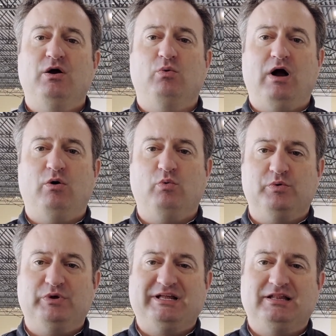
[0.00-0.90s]
Well,
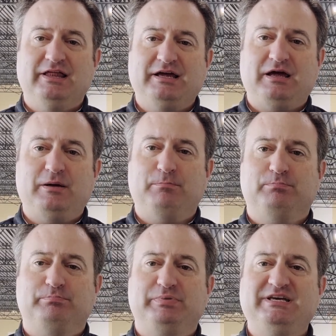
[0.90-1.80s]
when we click
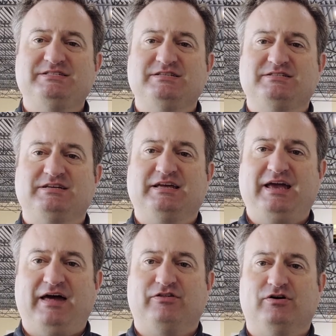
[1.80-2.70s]
pieces
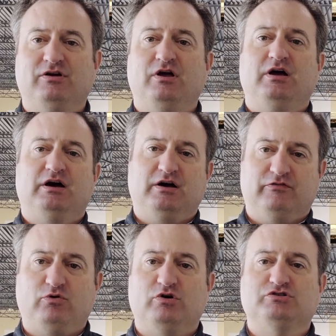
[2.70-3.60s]
together,
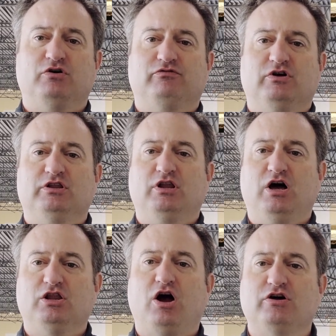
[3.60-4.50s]
of course over
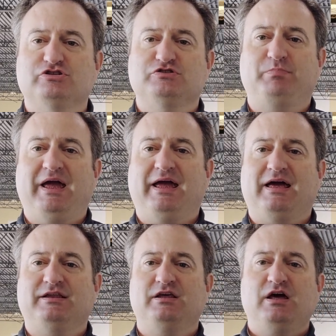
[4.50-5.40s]
a large
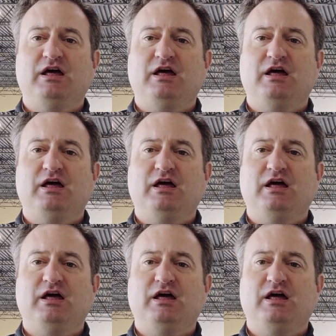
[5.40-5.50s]
span,